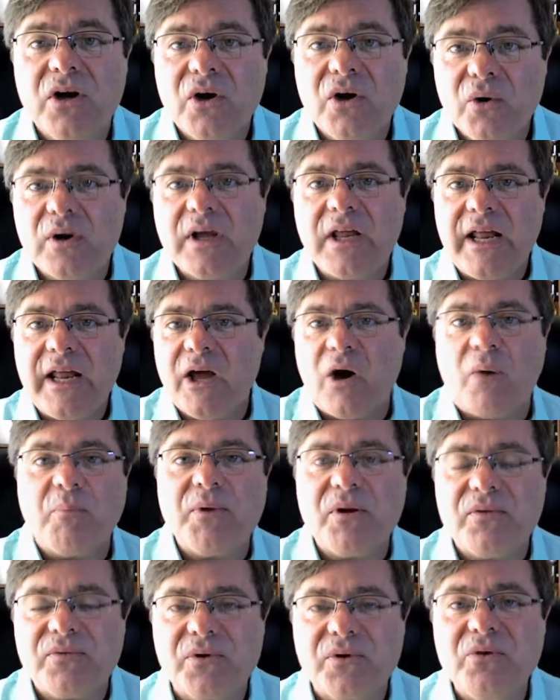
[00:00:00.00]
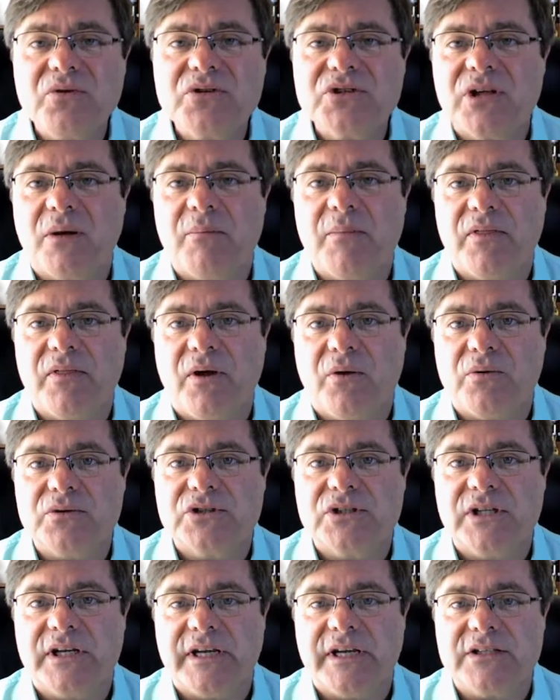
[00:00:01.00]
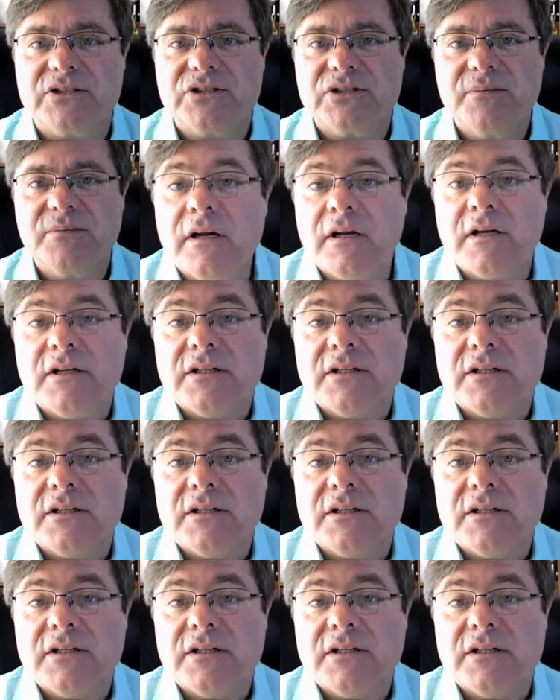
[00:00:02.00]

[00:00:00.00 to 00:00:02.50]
who can help you through some of those things.